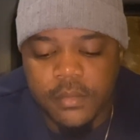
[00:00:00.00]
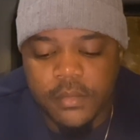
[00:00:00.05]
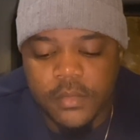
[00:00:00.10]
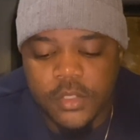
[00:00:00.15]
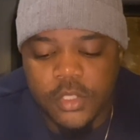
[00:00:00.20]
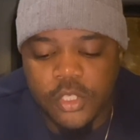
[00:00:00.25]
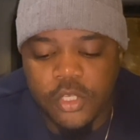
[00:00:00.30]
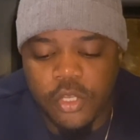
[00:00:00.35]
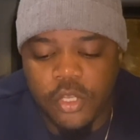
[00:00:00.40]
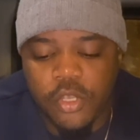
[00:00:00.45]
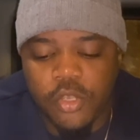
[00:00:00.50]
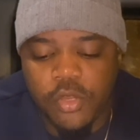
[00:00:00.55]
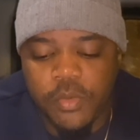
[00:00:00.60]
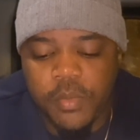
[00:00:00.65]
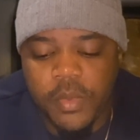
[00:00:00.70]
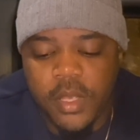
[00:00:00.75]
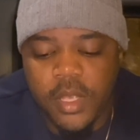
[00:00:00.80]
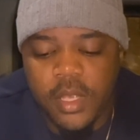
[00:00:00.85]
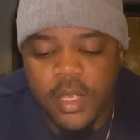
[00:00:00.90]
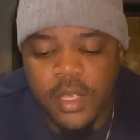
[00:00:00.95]
So you'd
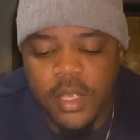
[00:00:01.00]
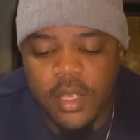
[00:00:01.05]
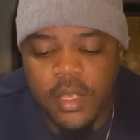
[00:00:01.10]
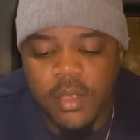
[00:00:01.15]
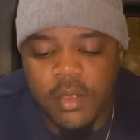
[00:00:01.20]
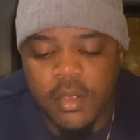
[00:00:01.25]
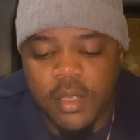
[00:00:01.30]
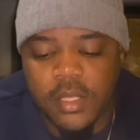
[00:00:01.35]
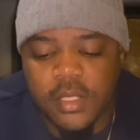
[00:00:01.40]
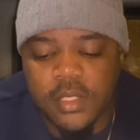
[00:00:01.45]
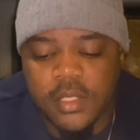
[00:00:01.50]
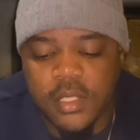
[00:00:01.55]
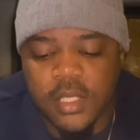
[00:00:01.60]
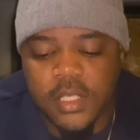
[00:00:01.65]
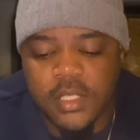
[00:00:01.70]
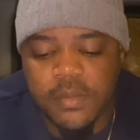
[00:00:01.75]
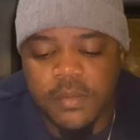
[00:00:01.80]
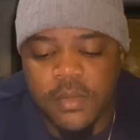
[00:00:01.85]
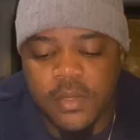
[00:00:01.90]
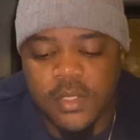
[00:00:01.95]
be in
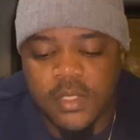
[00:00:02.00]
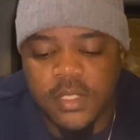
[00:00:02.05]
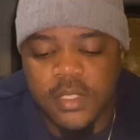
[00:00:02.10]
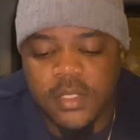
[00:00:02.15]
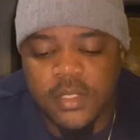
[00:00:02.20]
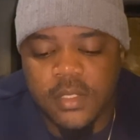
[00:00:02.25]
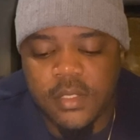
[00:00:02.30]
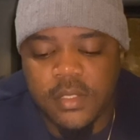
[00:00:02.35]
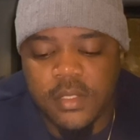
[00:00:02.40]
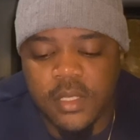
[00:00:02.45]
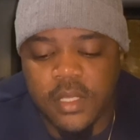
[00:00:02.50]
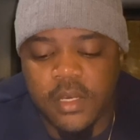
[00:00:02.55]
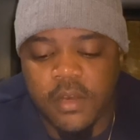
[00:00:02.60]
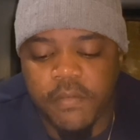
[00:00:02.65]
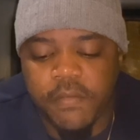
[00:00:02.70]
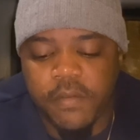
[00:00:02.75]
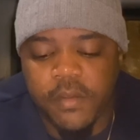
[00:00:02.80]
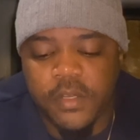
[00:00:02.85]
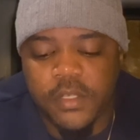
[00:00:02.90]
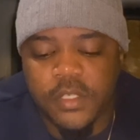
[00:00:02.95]
6 months, in your
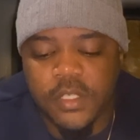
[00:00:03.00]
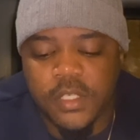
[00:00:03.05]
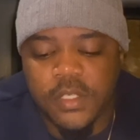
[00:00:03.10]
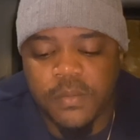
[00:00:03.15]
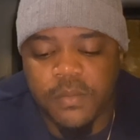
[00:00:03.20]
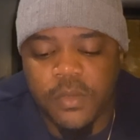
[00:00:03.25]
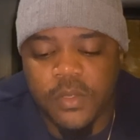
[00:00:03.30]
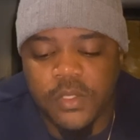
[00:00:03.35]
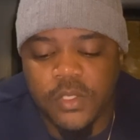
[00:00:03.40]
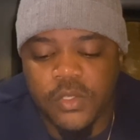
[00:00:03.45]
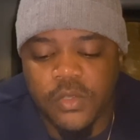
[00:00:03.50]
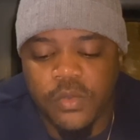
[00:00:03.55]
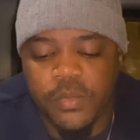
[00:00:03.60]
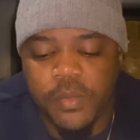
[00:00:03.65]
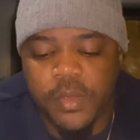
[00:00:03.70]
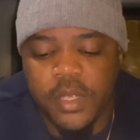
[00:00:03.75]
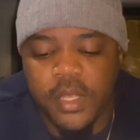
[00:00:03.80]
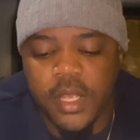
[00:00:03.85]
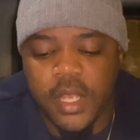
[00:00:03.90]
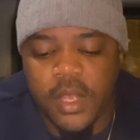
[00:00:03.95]
first 6 months, you'll
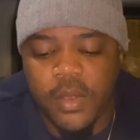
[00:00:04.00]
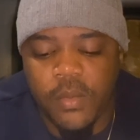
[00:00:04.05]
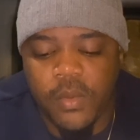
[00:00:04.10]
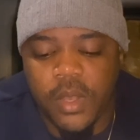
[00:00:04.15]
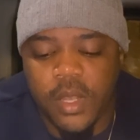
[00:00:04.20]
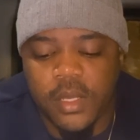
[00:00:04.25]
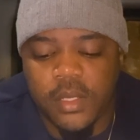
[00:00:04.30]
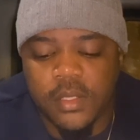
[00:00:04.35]
be at what?